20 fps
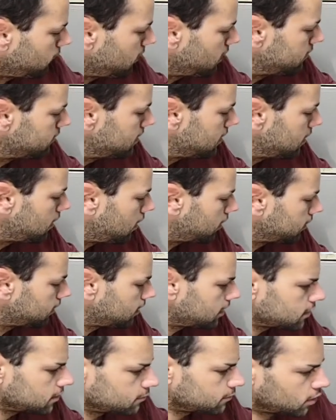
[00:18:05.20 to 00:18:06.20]
A lot
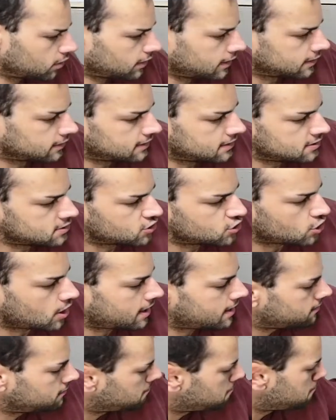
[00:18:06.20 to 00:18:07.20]
of them are like these
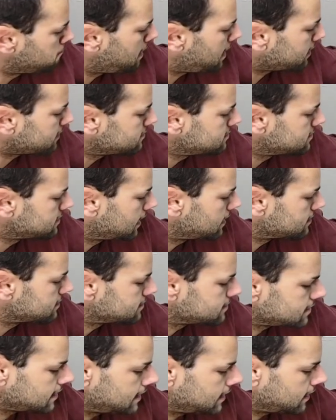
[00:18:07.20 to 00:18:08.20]
giant mech
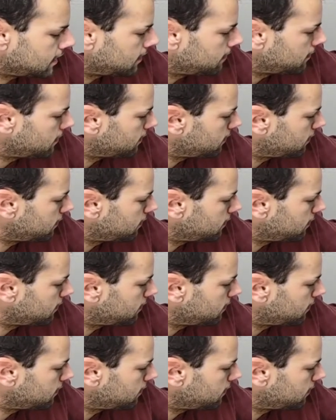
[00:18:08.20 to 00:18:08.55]
sets, and